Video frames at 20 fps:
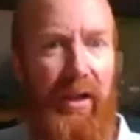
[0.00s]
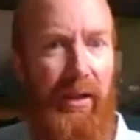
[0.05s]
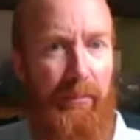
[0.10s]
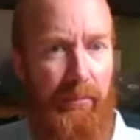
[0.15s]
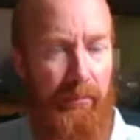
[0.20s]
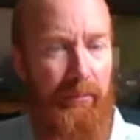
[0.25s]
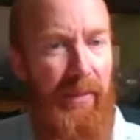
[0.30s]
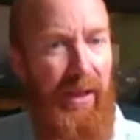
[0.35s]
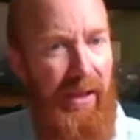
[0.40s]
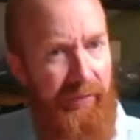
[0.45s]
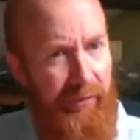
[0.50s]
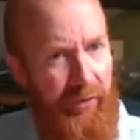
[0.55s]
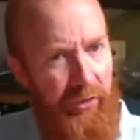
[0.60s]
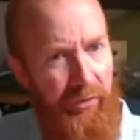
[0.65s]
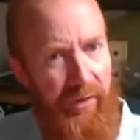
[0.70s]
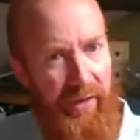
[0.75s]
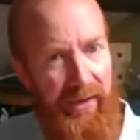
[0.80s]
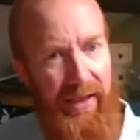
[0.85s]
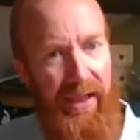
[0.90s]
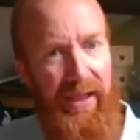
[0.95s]
But if you
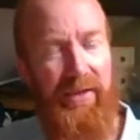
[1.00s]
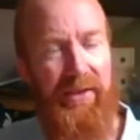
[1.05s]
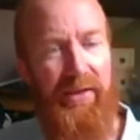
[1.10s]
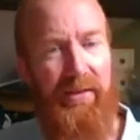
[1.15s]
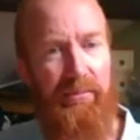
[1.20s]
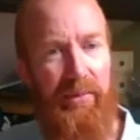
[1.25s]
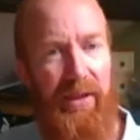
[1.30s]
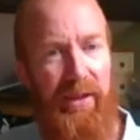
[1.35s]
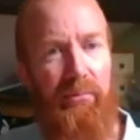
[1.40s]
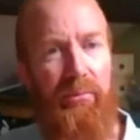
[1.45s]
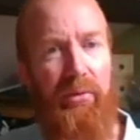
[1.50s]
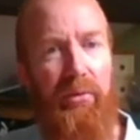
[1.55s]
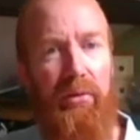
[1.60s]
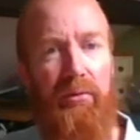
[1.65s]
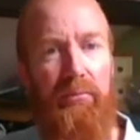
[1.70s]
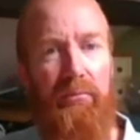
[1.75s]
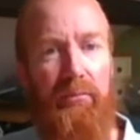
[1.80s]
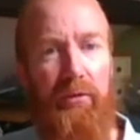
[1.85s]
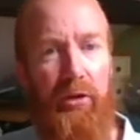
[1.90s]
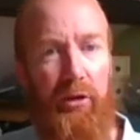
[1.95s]
can get some
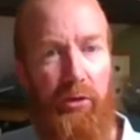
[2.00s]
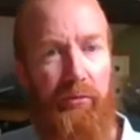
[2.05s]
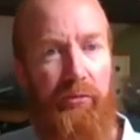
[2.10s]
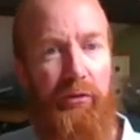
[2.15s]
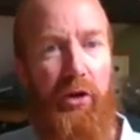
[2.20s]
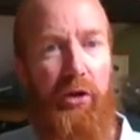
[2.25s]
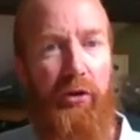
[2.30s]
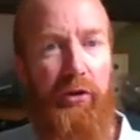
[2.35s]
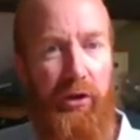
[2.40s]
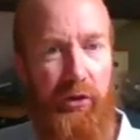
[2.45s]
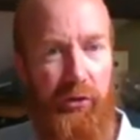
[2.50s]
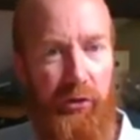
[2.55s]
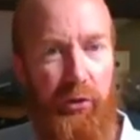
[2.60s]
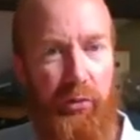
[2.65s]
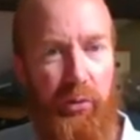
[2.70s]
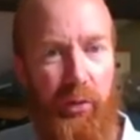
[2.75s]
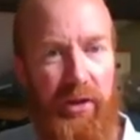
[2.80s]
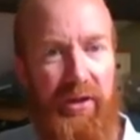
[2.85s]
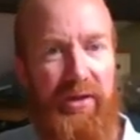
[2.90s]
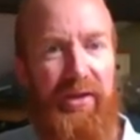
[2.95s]
people who've got those
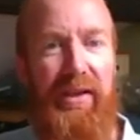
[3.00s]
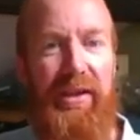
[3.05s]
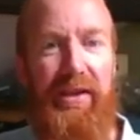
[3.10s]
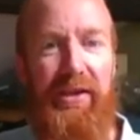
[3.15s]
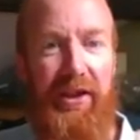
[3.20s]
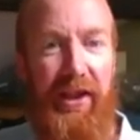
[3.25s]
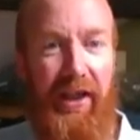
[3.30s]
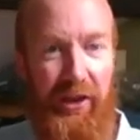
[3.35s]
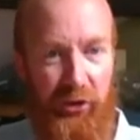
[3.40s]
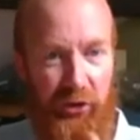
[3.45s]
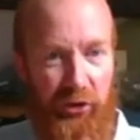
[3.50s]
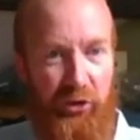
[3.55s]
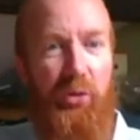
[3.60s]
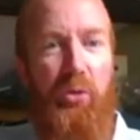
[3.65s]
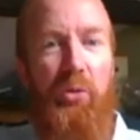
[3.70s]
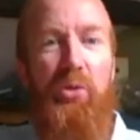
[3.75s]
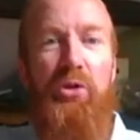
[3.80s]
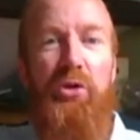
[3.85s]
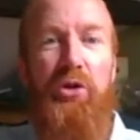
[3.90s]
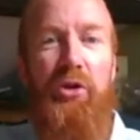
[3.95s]
qualities to
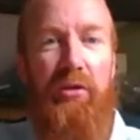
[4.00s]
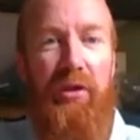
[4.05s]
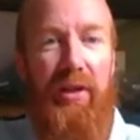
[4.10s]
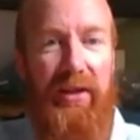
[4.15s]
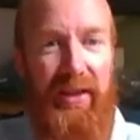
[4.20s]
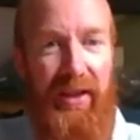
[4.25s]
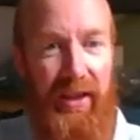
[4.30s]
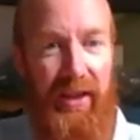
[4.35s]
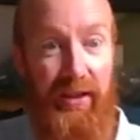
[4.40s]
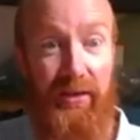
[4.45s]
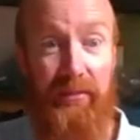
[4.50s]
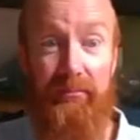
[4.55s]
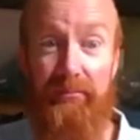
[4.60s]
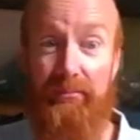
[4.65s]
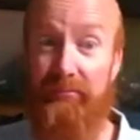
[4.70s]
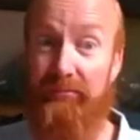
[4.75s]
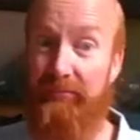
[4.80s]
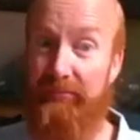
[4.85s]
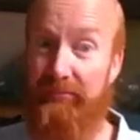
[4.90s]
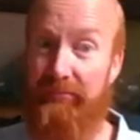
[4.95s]
endorse your idea,
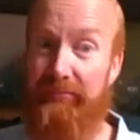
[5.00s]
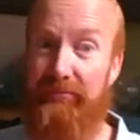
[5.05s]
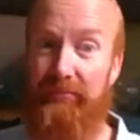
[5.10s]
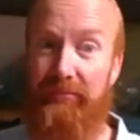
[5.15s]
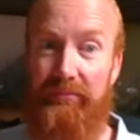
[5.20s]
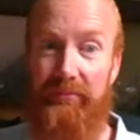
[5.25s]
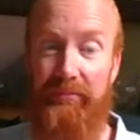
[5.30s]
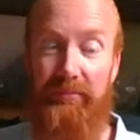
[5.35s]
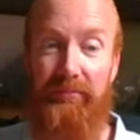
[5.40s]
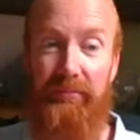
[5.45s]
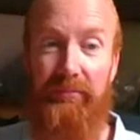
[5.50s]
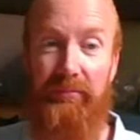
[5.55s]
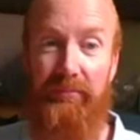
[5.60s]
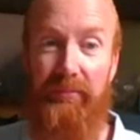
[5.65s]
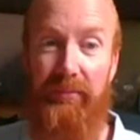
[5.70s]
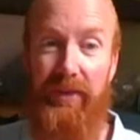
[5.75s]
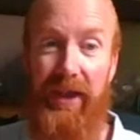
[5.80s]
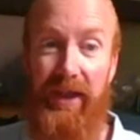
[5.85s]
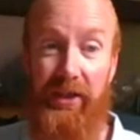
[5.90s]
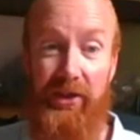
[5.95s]

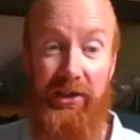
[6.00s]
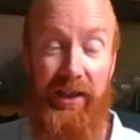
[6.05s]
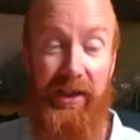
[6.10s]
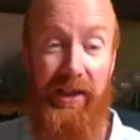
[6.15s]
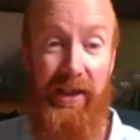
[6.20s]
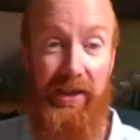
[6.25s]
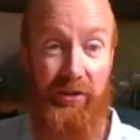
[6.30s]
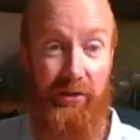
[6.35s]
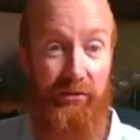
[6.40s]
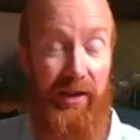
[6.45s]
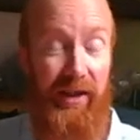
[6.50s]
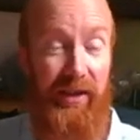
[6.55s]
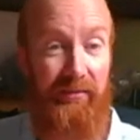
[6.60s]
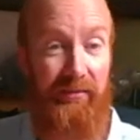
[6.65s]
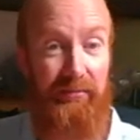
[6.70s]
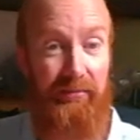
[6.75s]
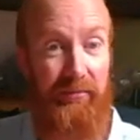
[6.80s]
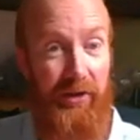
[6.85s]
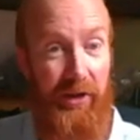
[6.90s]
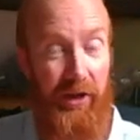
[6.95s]
actually that's great,
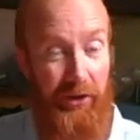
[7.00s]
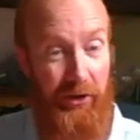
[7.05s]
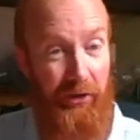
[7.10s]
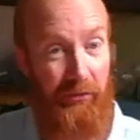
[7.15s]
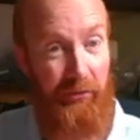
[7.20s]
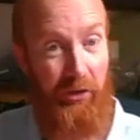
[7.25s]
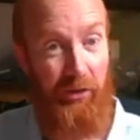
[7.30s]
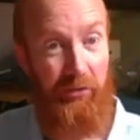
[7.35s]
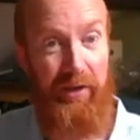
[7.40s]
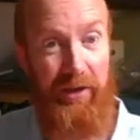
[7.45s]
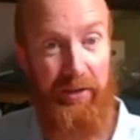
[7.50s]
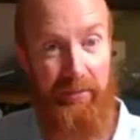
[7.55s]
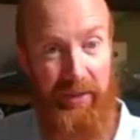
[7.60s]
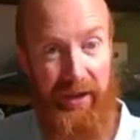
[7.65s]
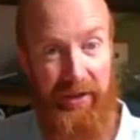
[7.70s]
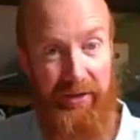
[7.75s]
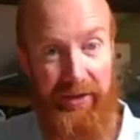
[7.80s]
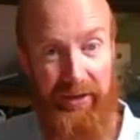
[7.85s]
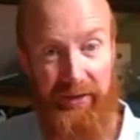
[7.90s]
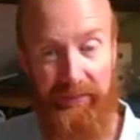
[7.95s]
and you've got
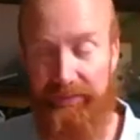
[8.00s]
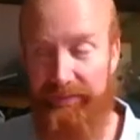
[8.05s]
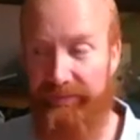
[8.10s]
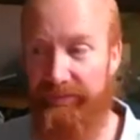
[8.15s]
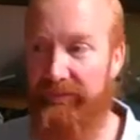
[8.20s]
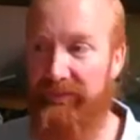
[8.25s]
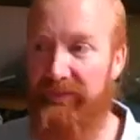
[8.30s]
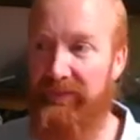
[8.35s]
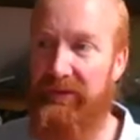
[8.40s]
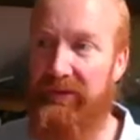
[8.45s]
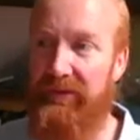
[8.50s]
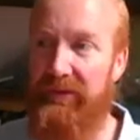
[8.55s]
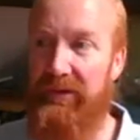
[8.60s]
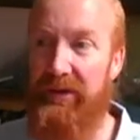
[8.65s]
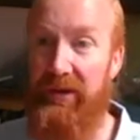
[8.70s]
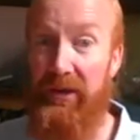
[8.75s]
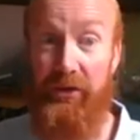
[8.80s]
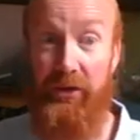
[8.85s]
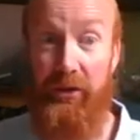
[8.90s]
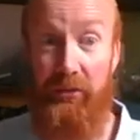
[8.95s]
credibility.
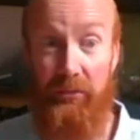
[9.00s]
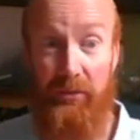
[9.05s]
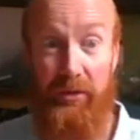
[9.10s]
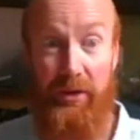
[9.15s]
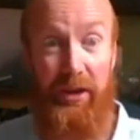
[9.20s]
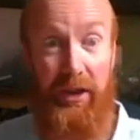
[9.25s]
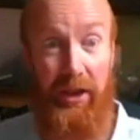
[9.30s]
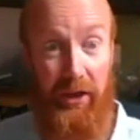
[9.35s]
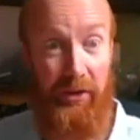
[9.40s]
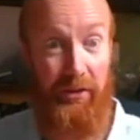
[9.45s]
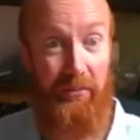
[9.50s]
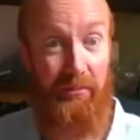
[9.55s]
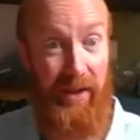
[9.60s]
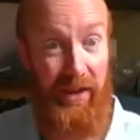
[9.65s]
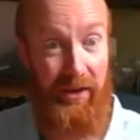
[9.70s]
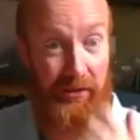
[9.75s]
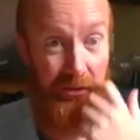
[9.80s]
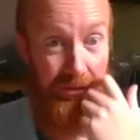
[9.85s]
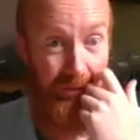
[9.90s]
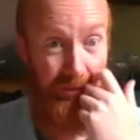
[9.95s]
So, you know, the
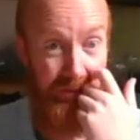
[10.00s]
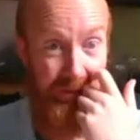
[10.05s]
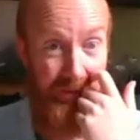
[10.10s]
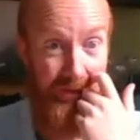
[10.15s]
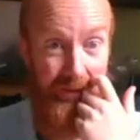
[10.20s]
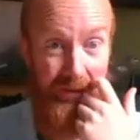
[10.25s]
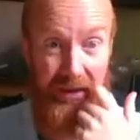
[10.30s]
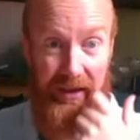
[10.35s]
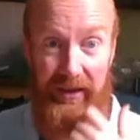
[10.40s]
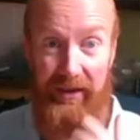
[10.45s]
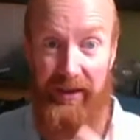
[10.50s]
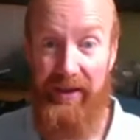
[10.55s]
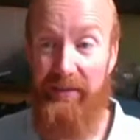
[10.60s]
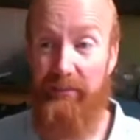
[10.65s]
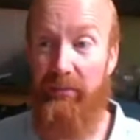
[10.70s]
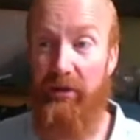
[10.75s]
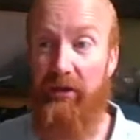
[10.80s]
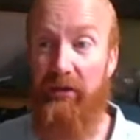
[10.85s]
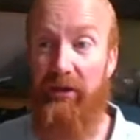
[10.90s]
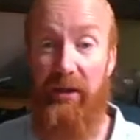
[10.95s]
mentors in this
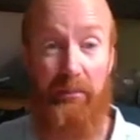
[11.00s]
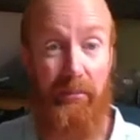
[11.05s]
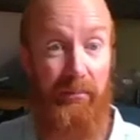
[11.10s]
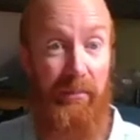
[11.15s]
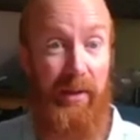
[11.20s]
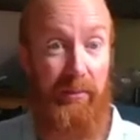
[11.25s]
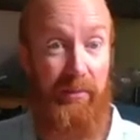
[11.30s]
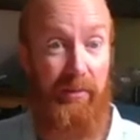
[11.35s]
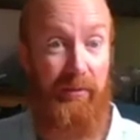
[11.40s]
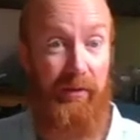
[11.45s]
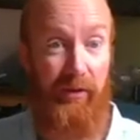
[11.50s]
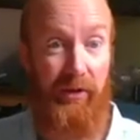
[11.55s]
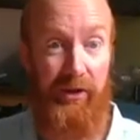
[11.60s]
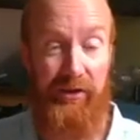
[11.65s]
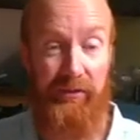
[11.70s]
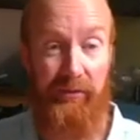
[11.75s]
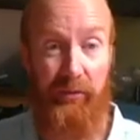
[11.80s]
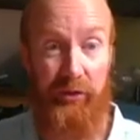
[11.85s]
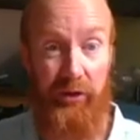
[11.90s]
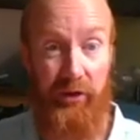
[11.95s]
program may be very
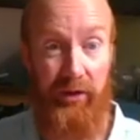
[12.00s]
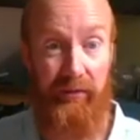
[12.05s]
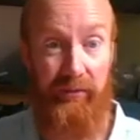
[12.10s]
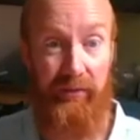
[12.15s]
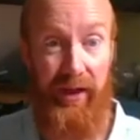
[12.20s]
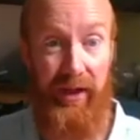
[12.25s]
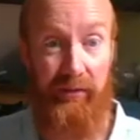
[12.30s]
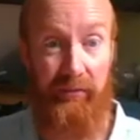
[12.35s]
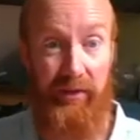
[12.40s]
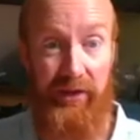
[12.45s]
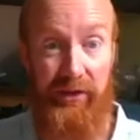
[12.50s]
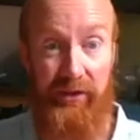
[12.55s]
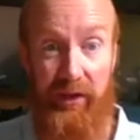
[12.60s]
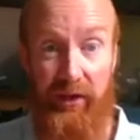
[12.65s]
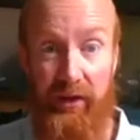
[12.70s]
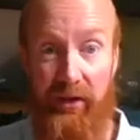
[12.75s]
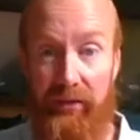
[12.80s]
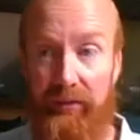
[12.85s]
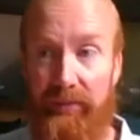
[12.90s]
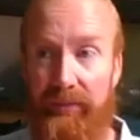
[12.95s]
useful to you for that reason
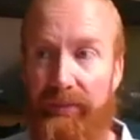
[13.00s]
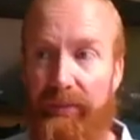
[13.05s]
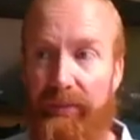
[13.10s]
alone.